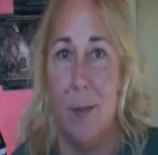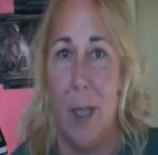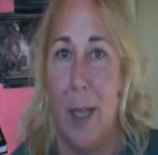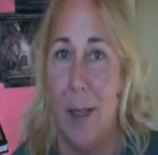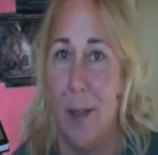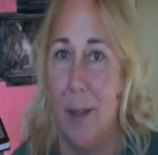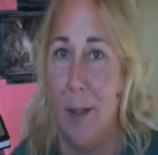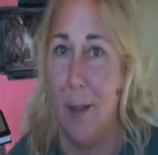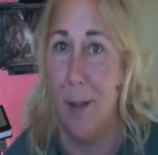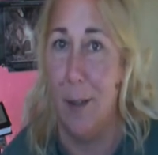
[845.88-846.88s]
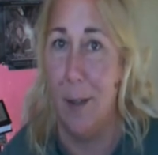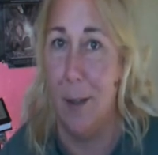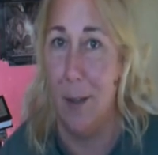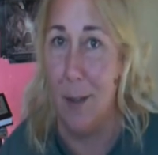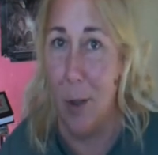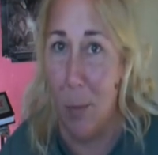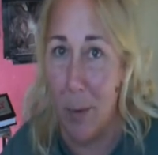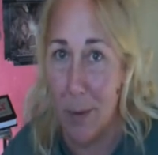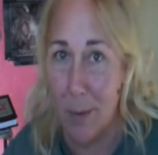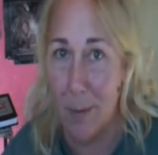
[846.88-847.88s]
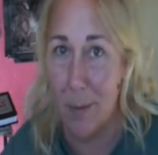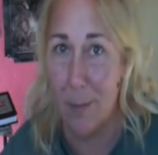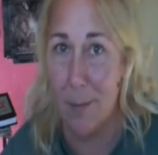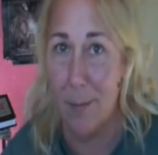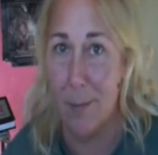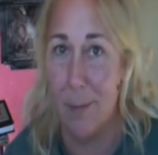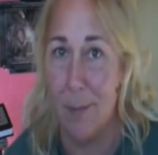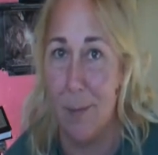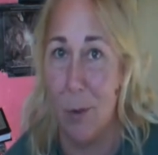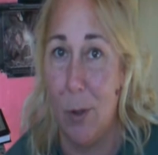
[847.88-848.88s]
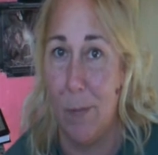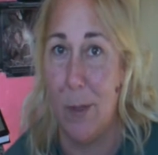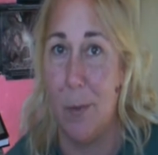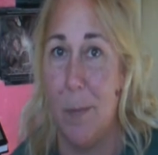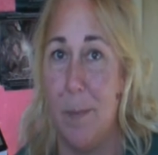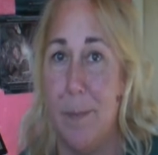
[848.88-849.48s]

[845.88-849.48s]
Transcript: that is homeless, give it to him.